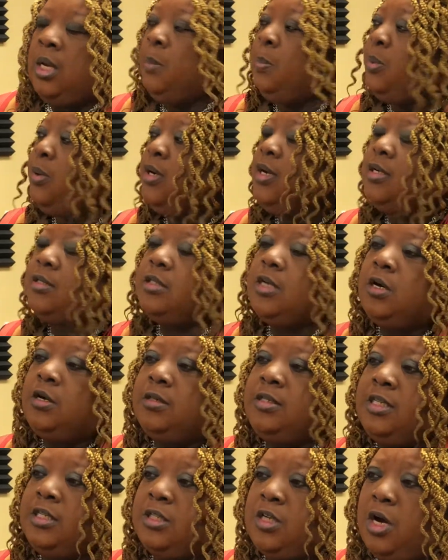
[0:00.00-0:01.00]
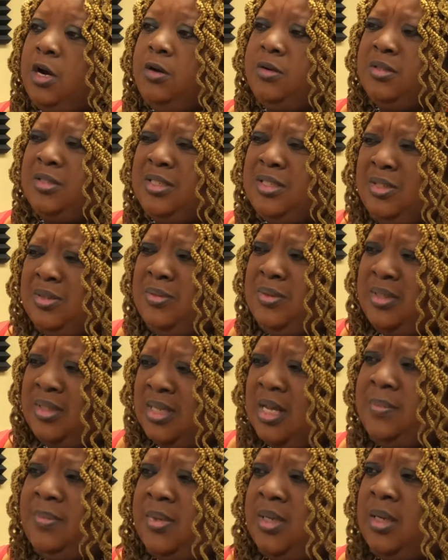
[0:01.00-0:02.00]
He put us on this earth to do
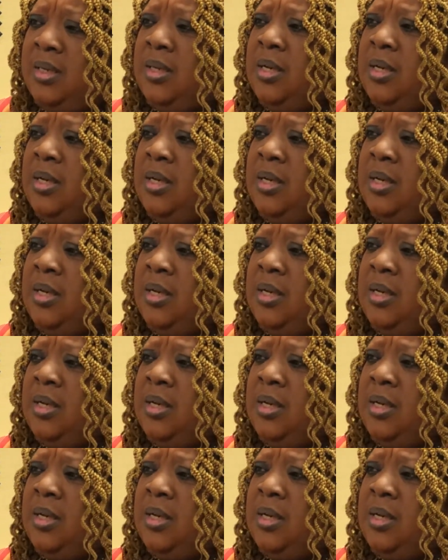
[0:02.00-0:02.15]
something.